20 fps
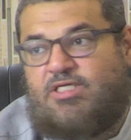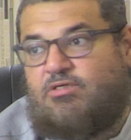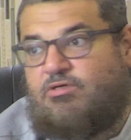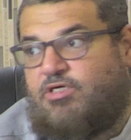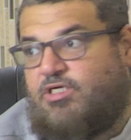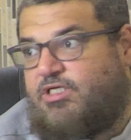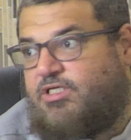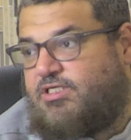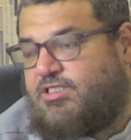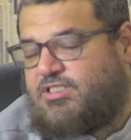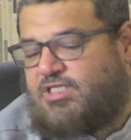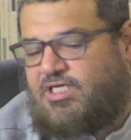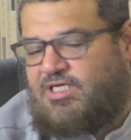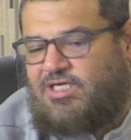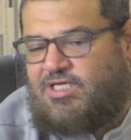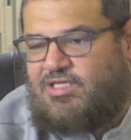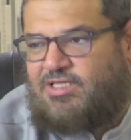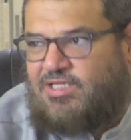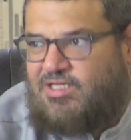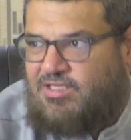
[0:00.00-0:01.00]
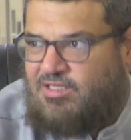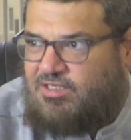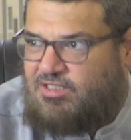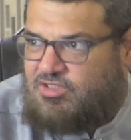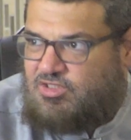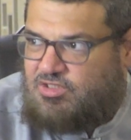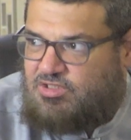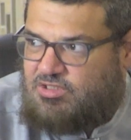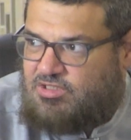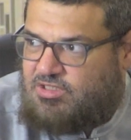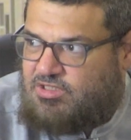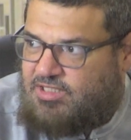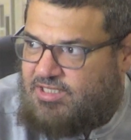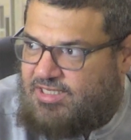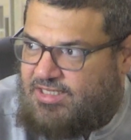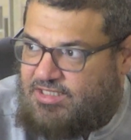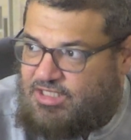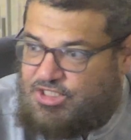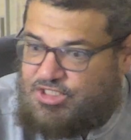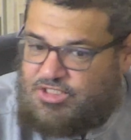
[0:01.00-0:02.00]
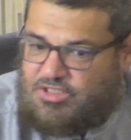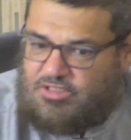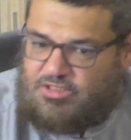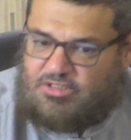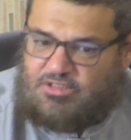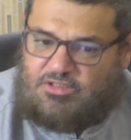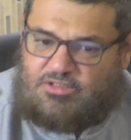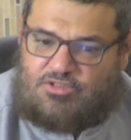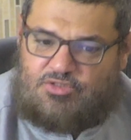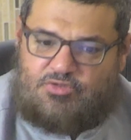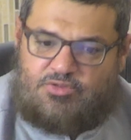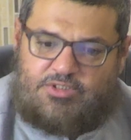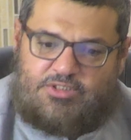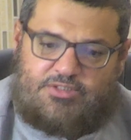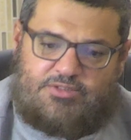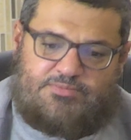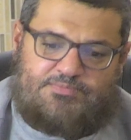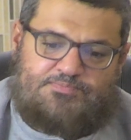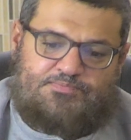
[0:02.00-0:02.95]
narrated this hadith and there is addition into it.